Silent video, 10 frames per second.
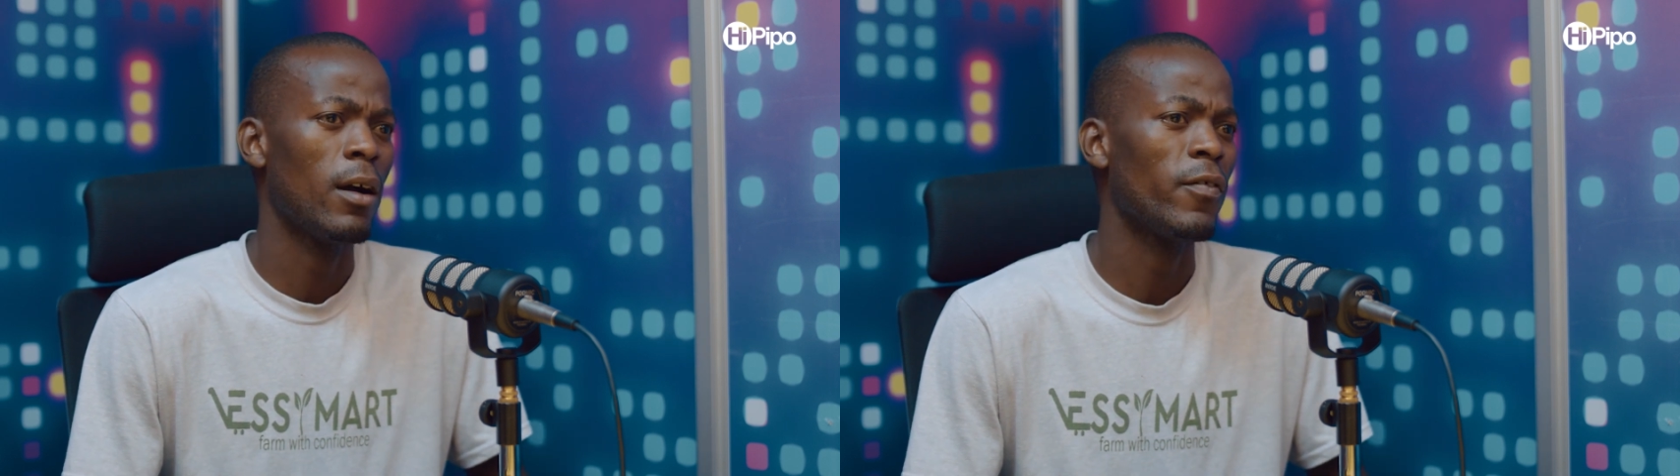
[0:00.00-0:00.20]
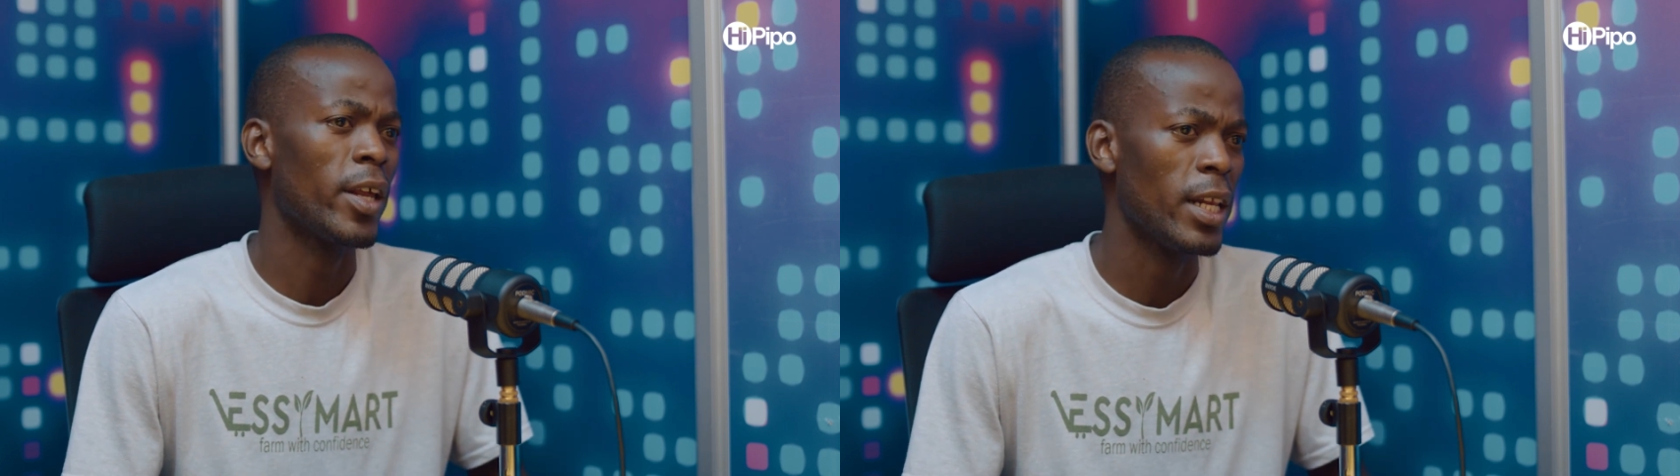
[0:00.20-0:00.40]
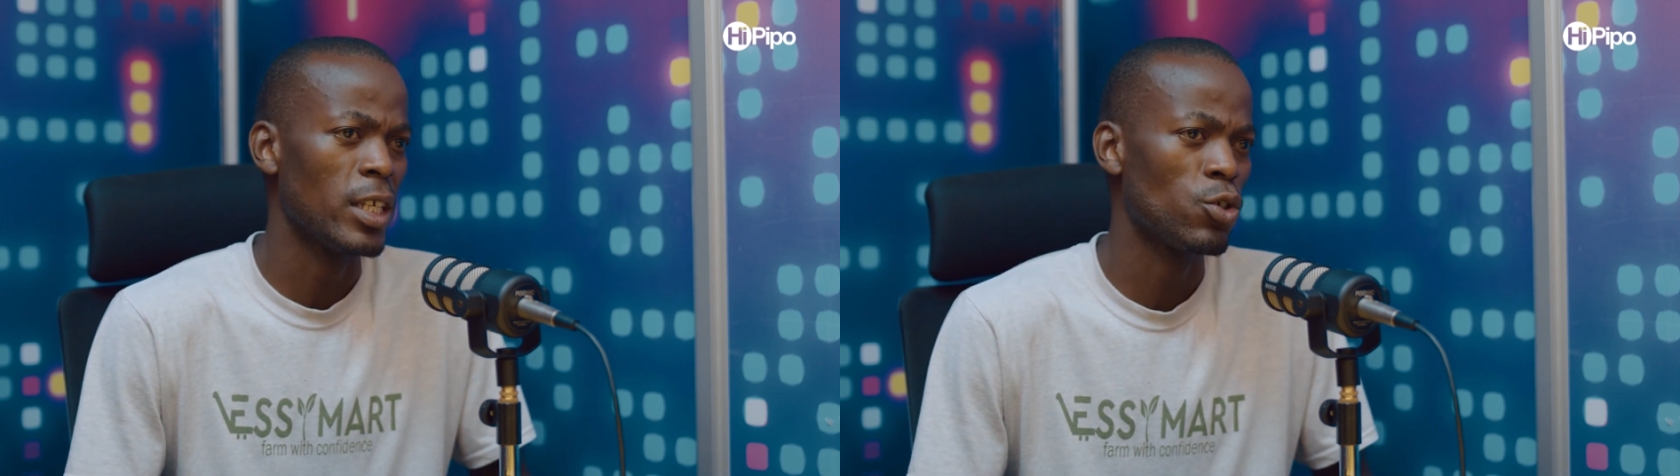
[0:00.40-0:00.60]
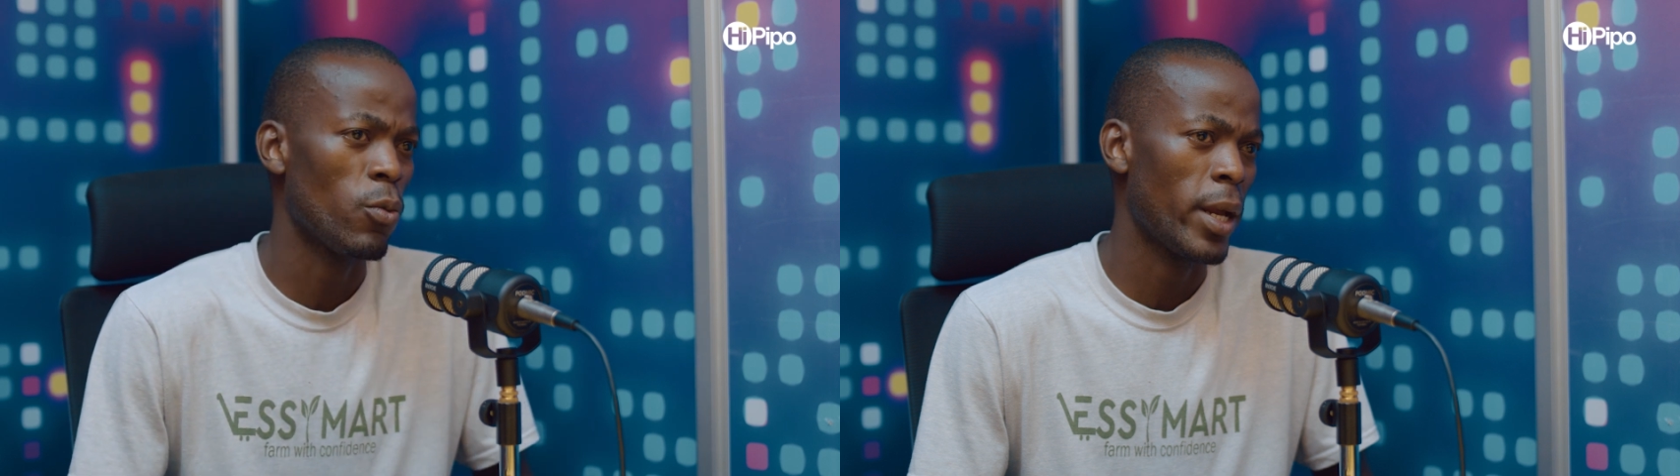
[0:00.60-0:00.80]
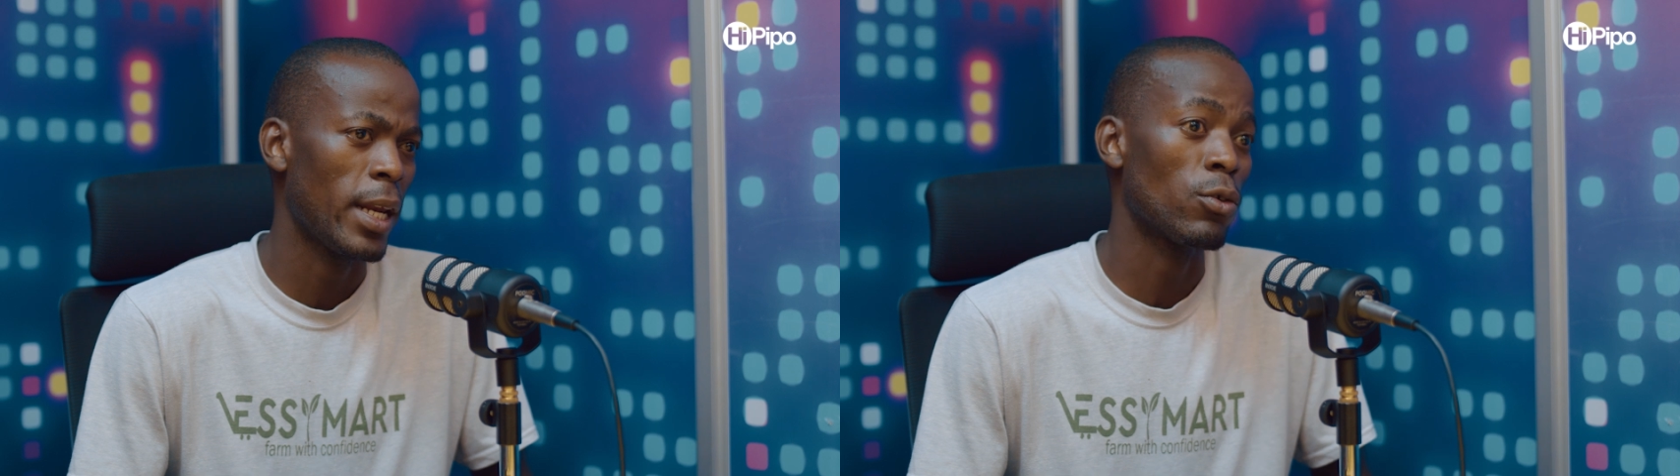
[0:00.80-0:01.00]
very little
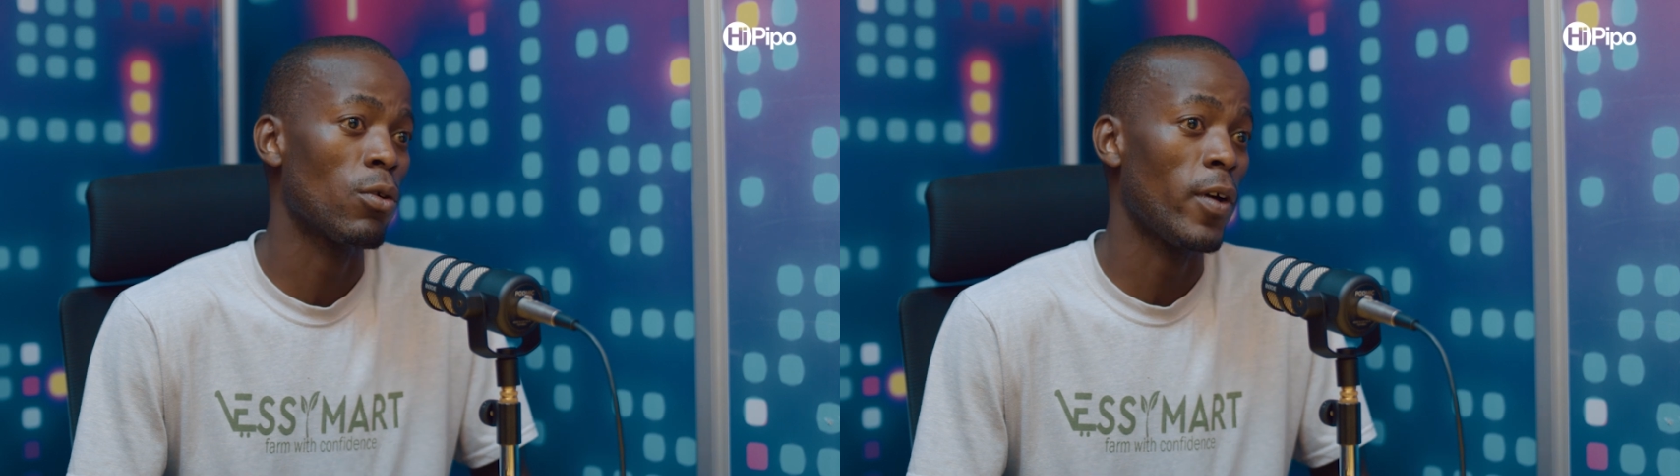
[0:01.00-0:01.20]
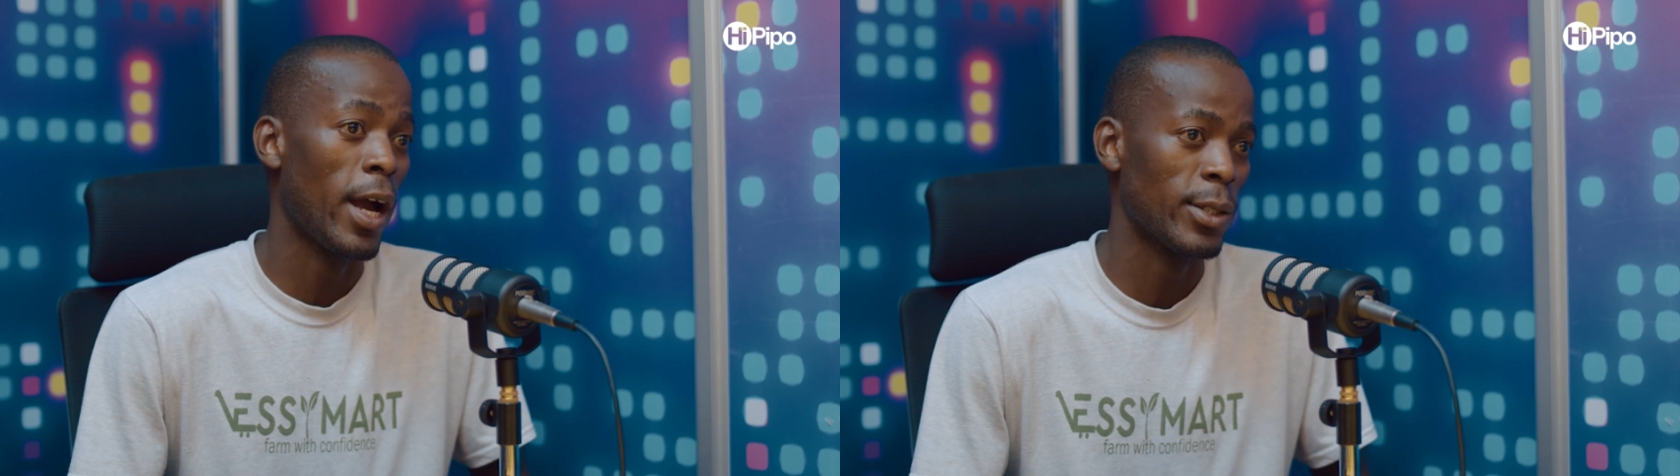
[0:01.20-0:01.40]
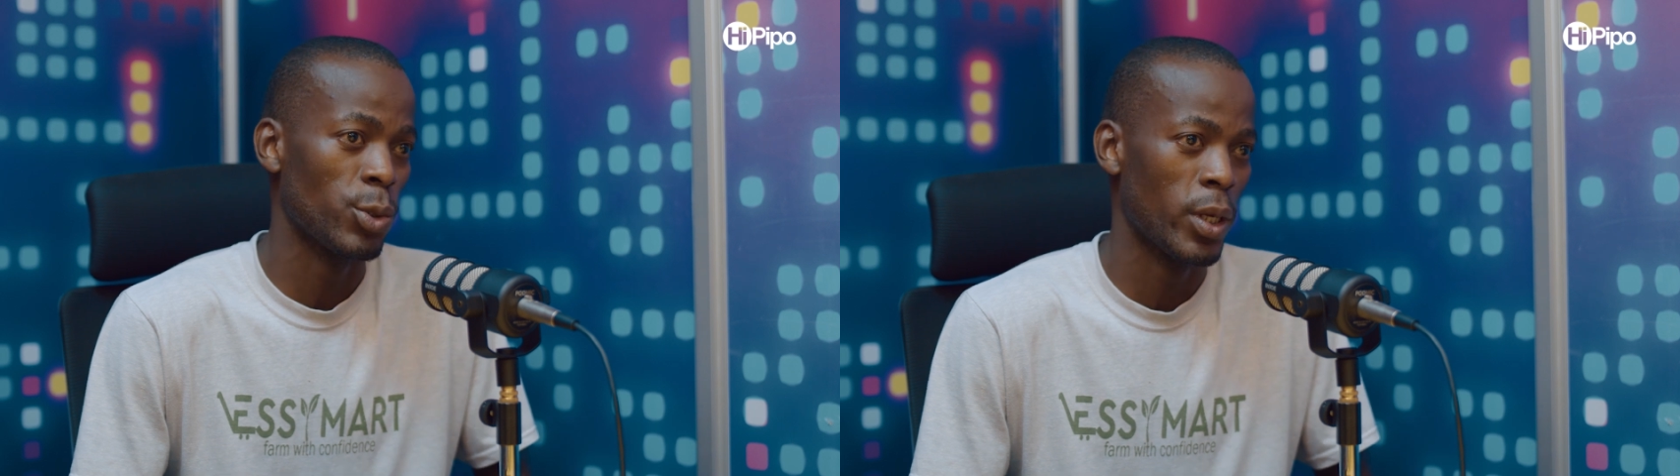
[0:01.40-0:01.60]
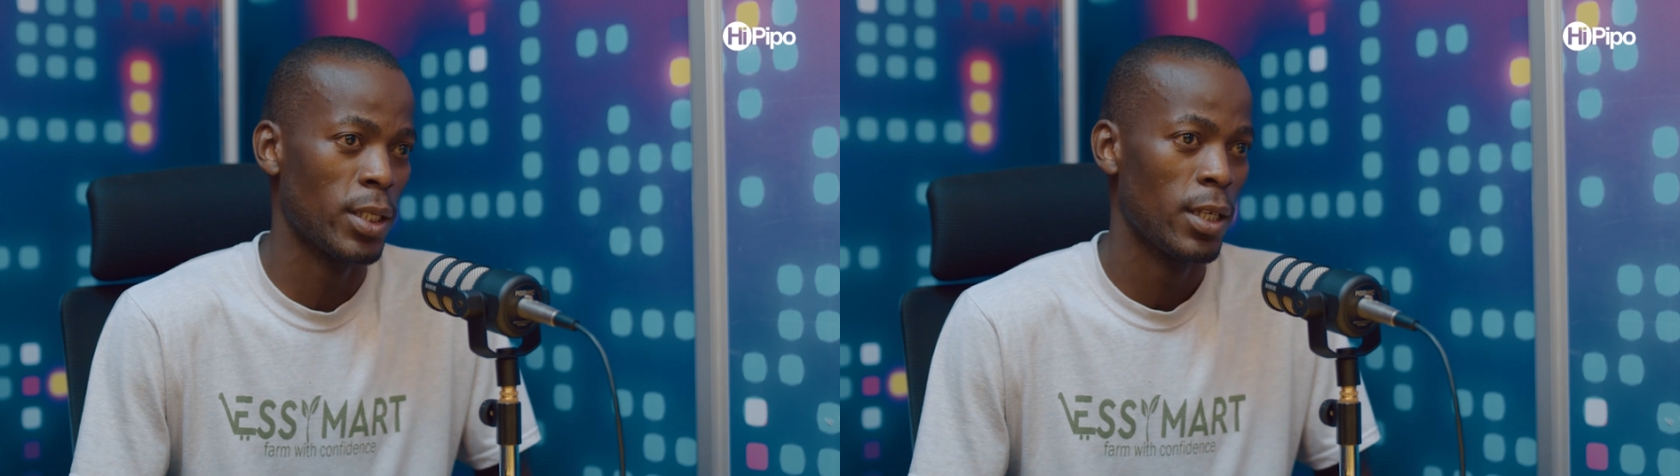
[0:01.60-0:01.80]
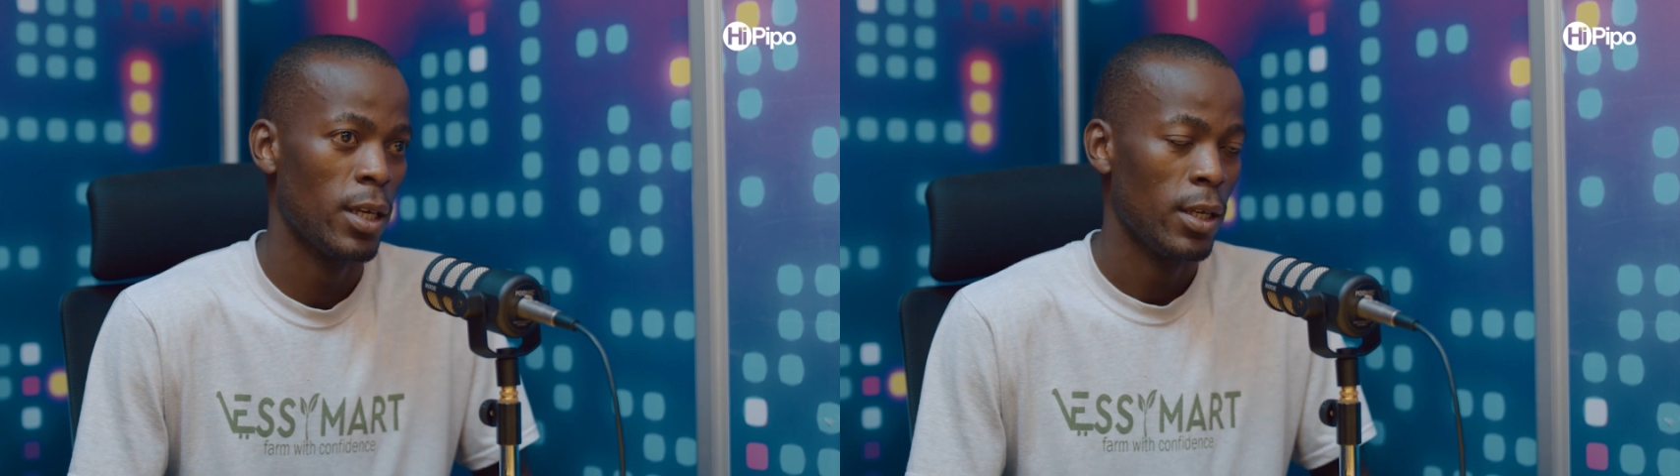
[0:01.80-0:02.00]
money out of her sweat.